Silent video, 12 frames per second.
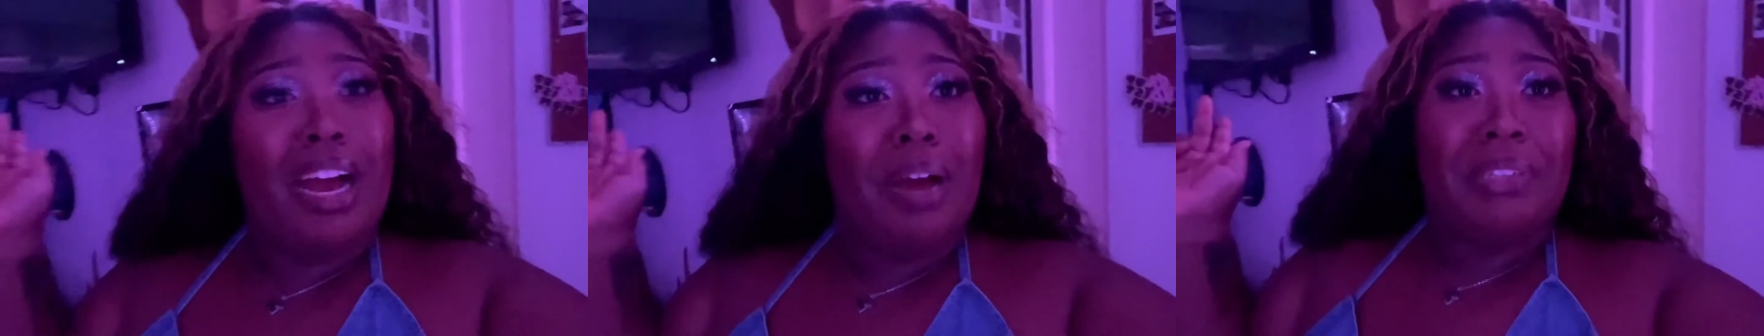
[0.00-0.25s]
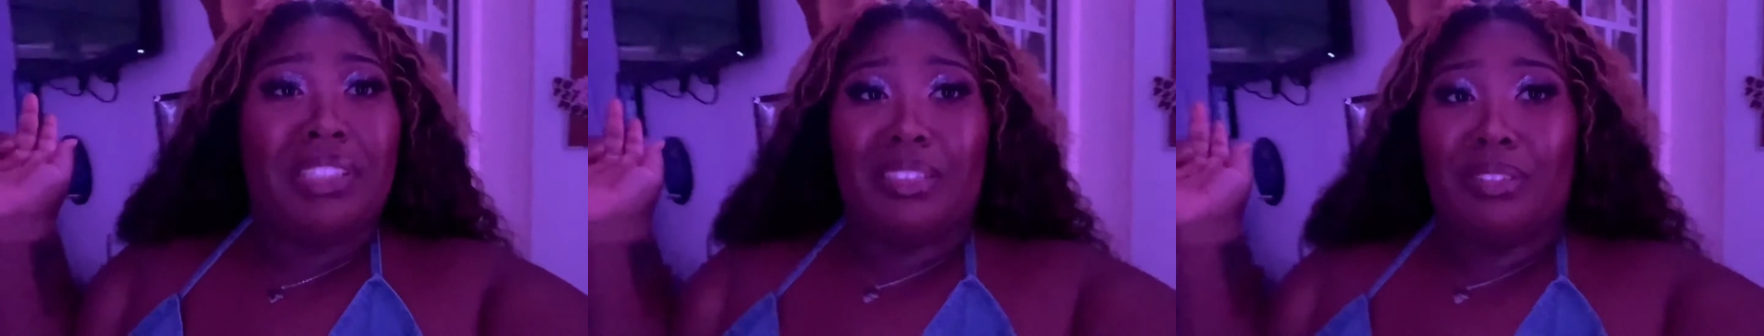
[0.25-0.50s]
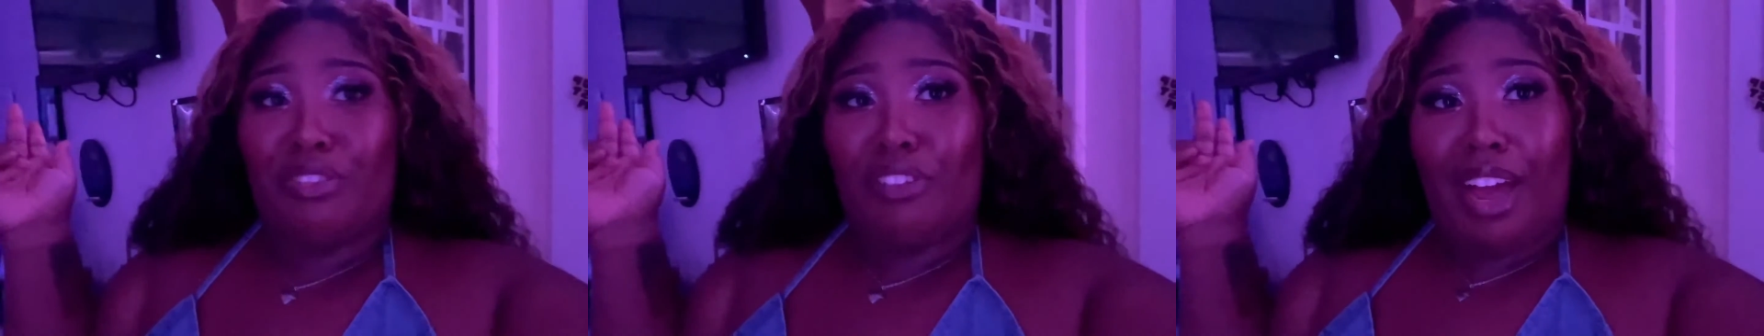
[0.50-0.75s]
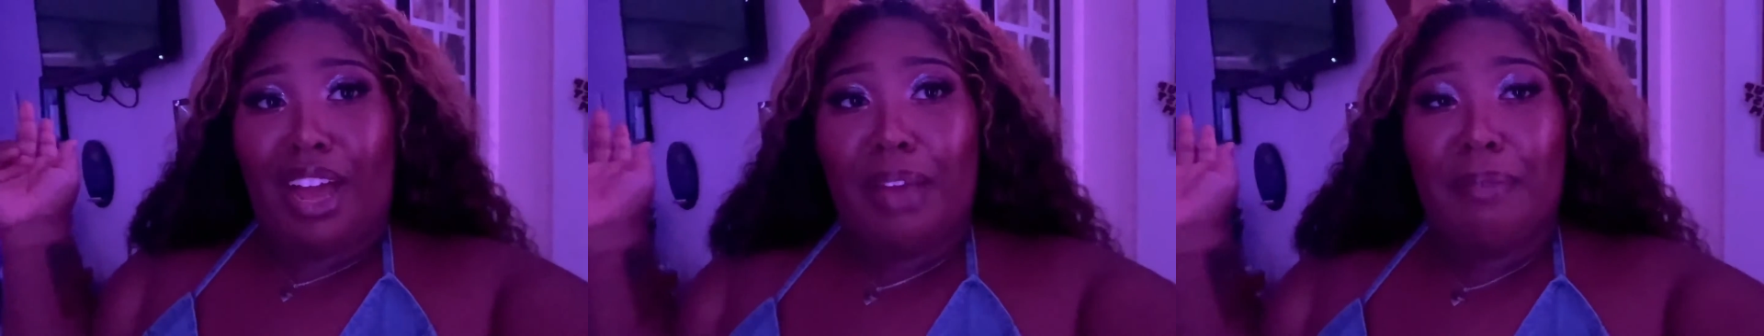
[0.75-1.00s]
comment,
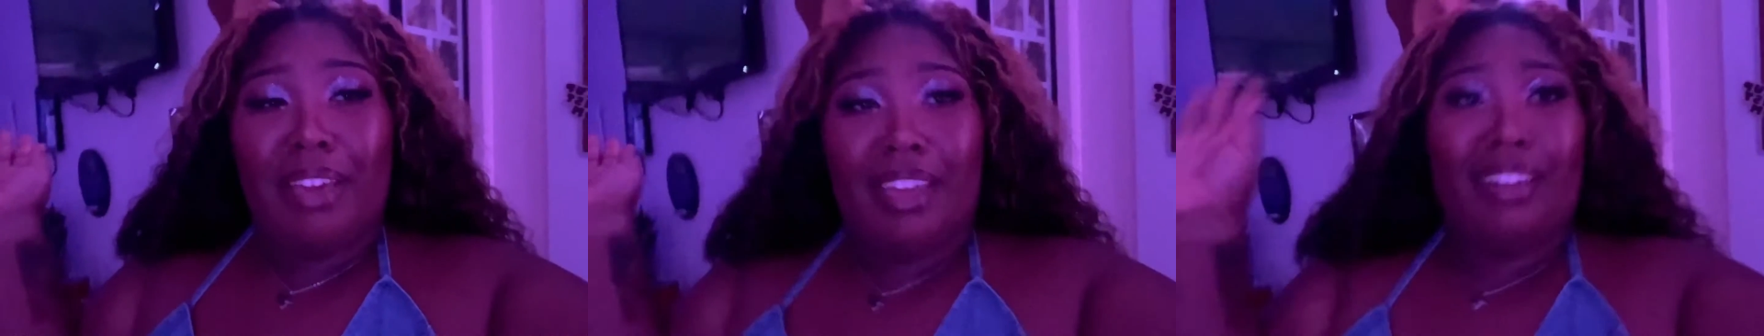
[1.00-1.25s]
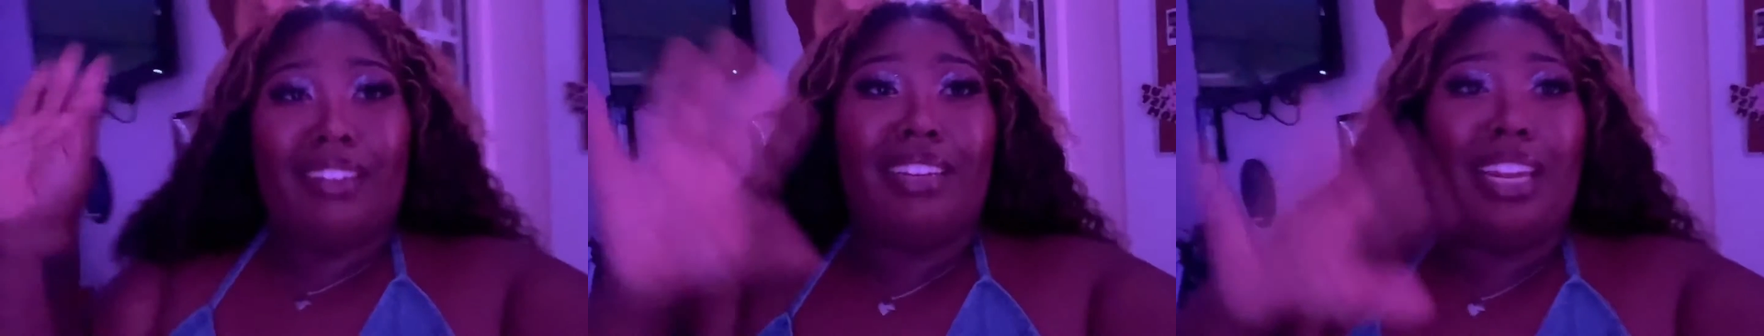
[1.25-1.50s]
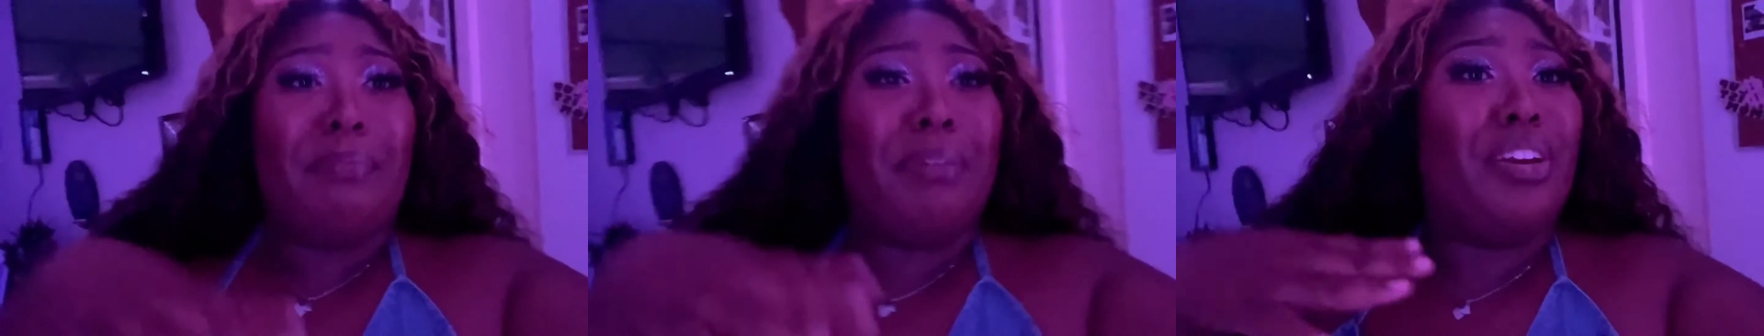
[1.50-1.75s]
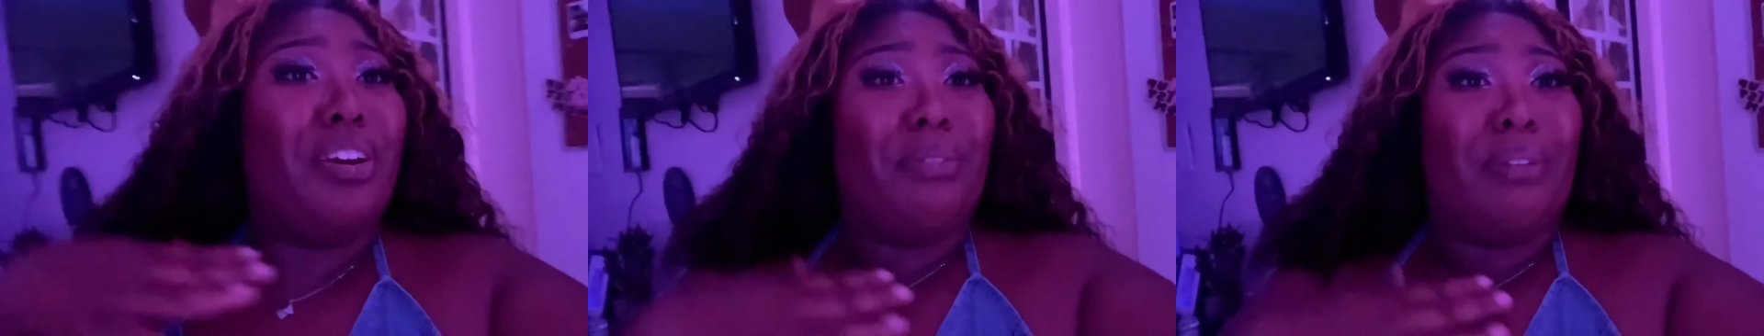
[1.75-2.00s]
subscribe, and let
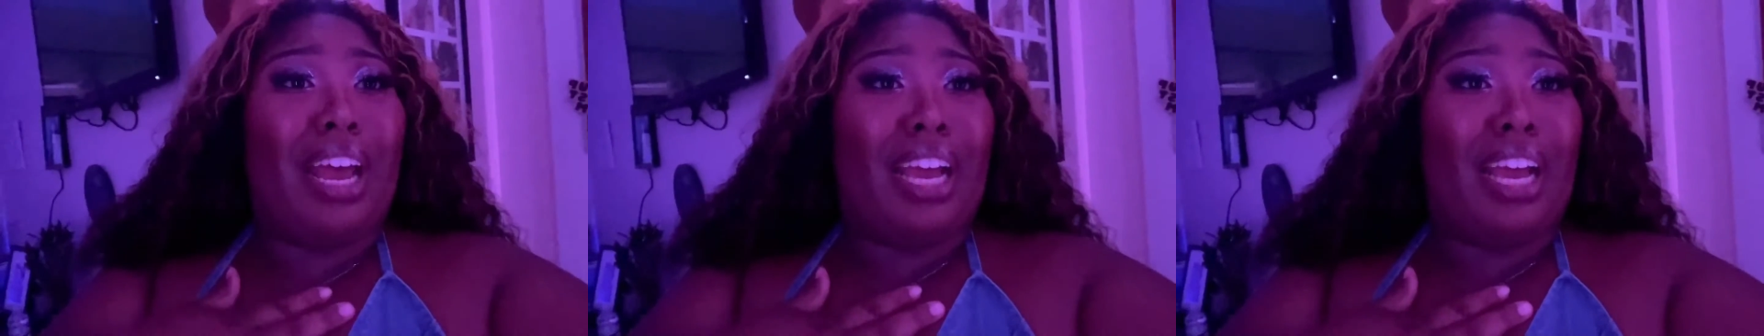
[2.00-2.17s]
me know what